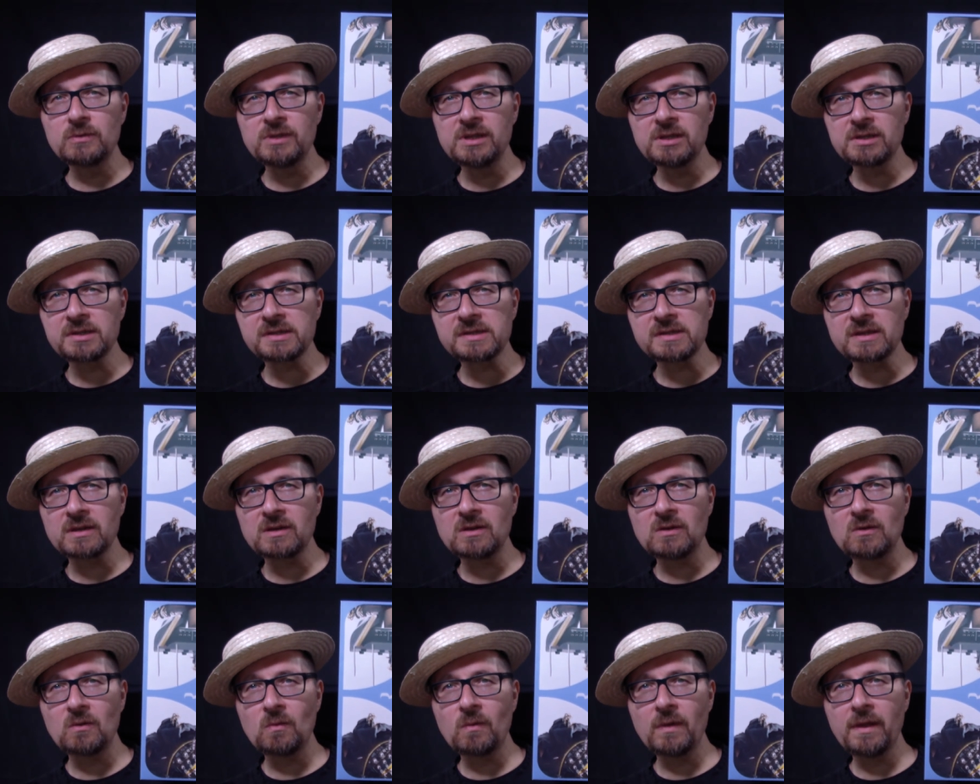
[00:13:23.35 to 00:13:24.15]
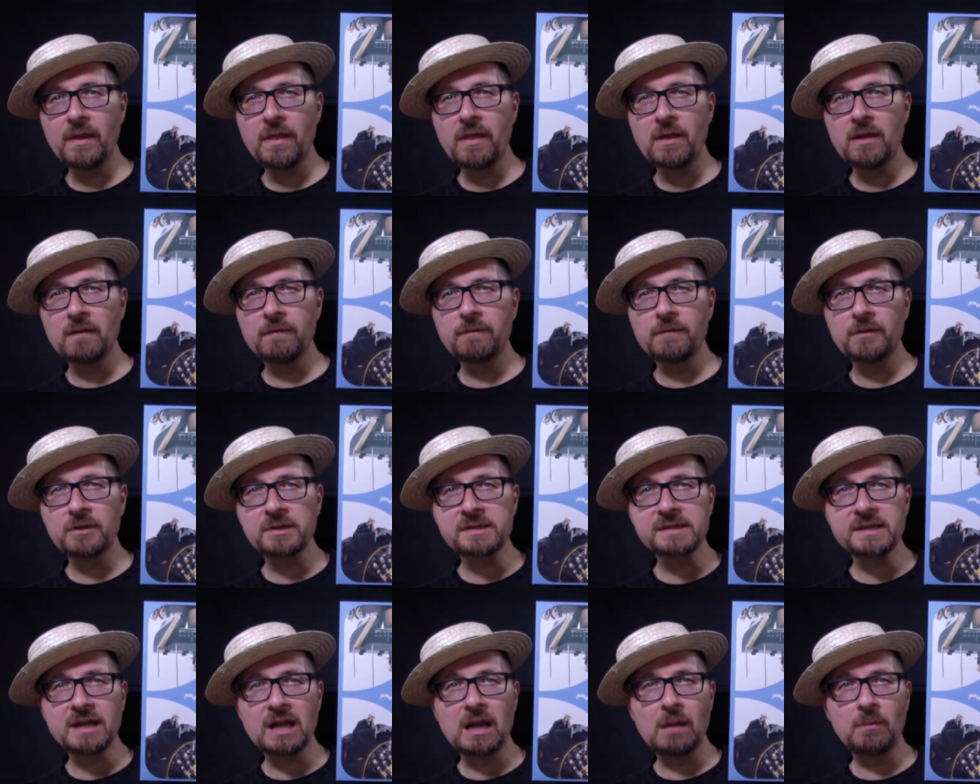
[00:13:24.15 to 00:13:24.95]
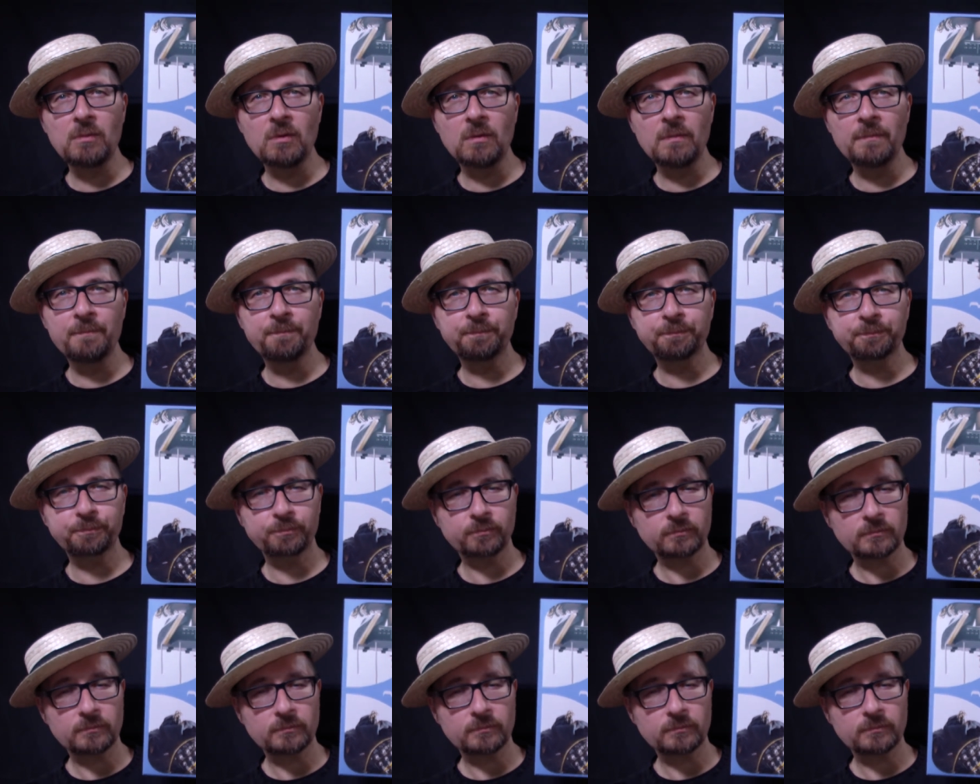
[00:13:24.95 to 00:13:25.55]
years ago when their first album,